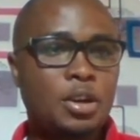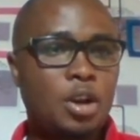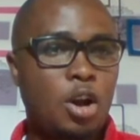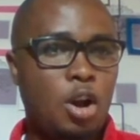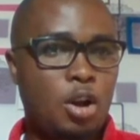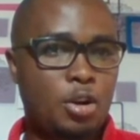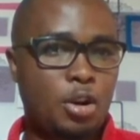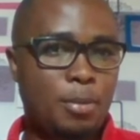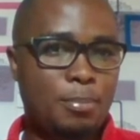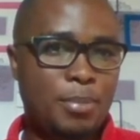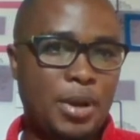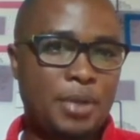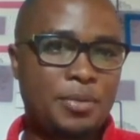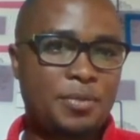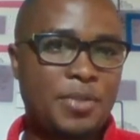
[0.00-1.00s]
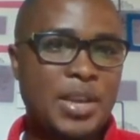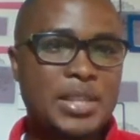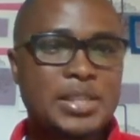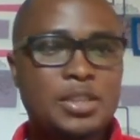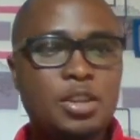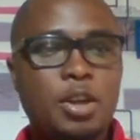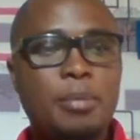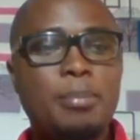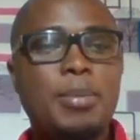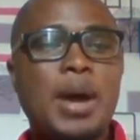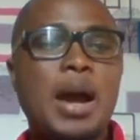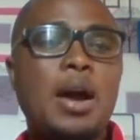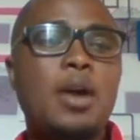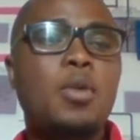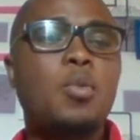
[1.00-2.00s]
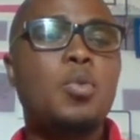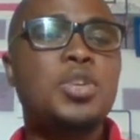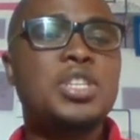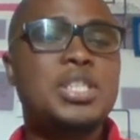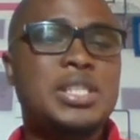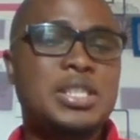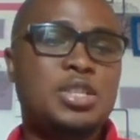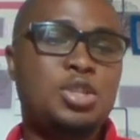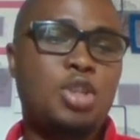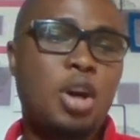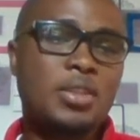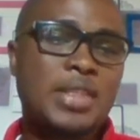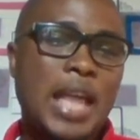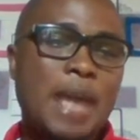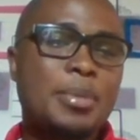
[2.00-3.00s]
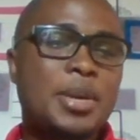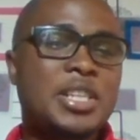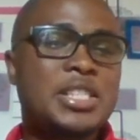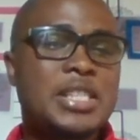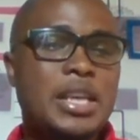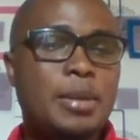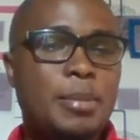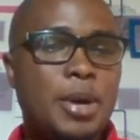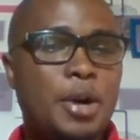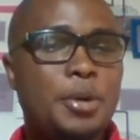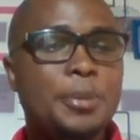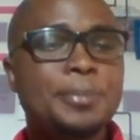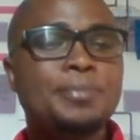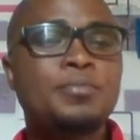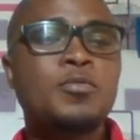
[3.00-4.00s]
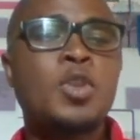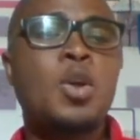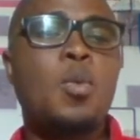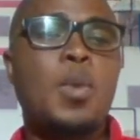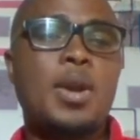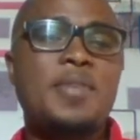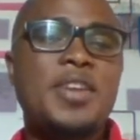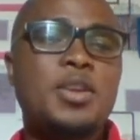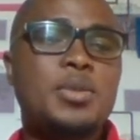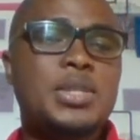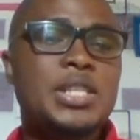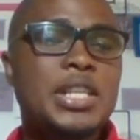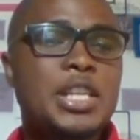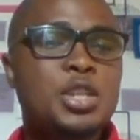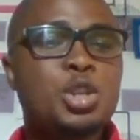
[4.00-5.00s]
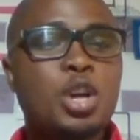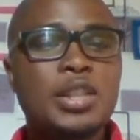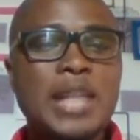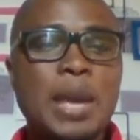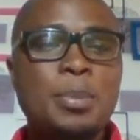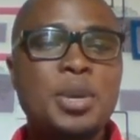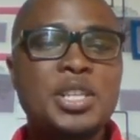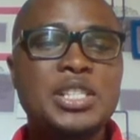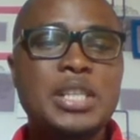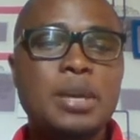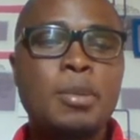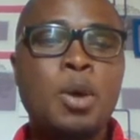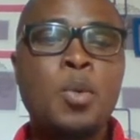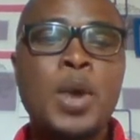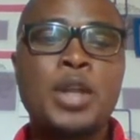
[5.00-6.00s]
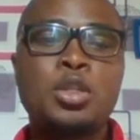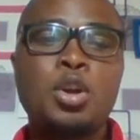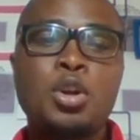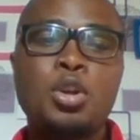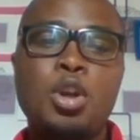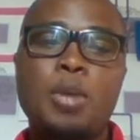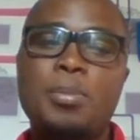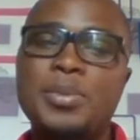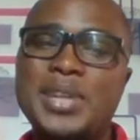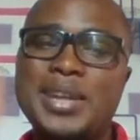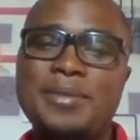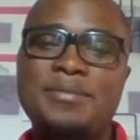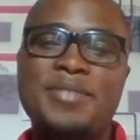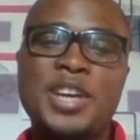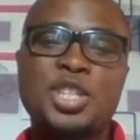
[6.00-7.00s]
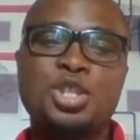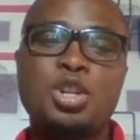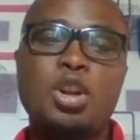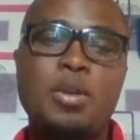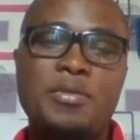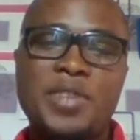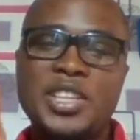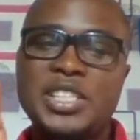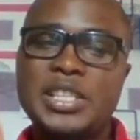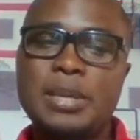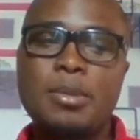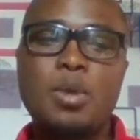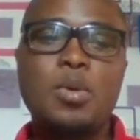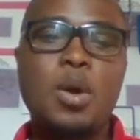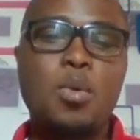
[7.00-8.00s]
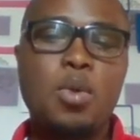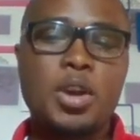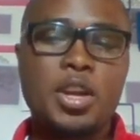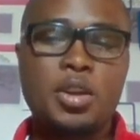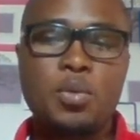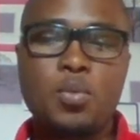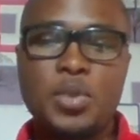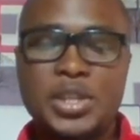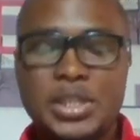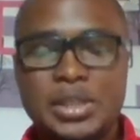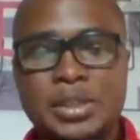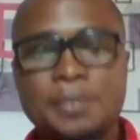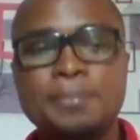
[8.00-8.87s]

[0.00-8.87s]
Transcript: or first number, which is doctype HTML. Whenever you see this doctype HTML, we are talking of the version of HTML we are working with.